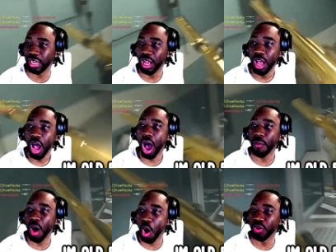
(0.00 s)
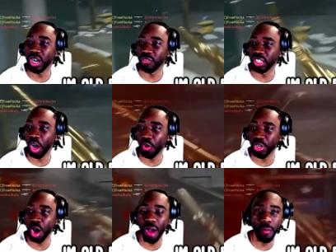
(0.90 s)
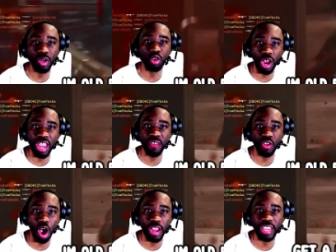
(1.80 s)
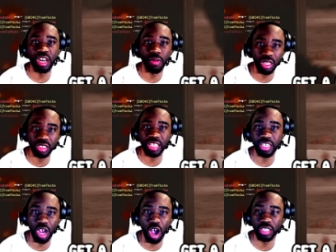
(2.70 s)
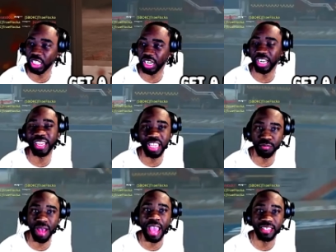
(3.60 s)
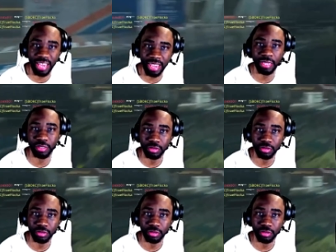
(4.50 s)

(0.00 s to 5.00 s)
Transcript: 50? Nigga, I'm old enough to go to your mama's graveyard, get a Mother's Day card, and tell her to eat my dick.